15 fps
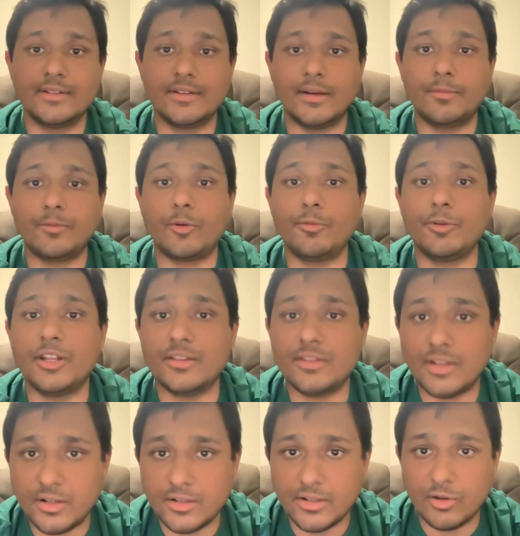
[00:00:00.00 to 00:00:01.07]
a prominent
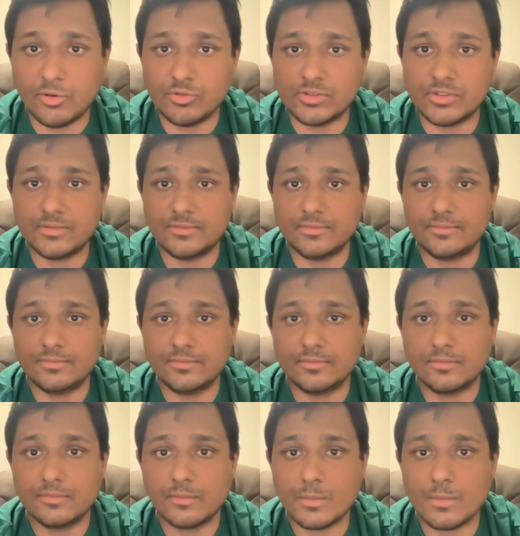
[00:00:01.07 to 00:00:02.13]
3rd house,
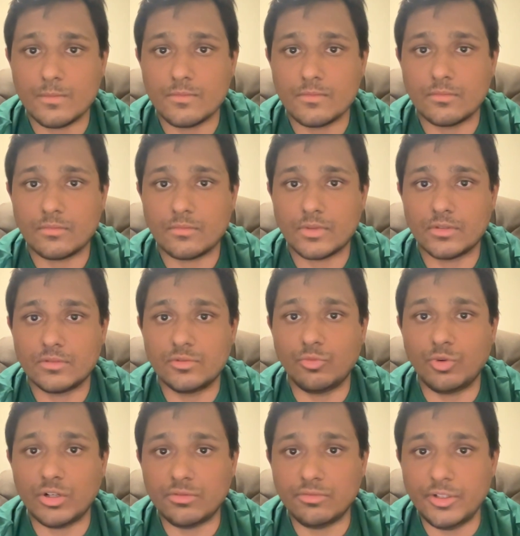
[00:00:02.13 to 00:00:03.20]
so
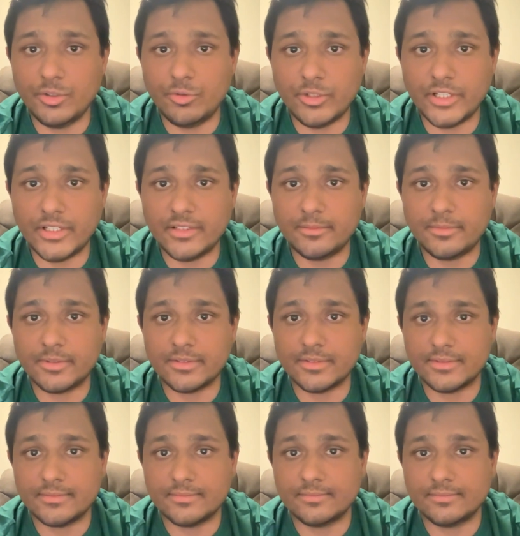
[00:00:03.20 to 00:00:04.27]
what will you tell the person?